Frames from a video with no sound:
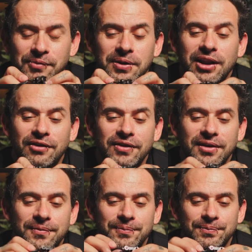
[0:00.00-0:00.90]
really love it,
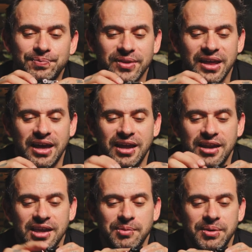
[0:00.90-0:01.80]
and
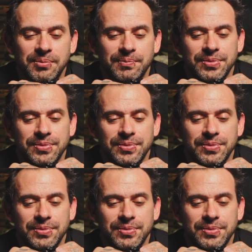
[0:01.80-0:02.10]
I keep it.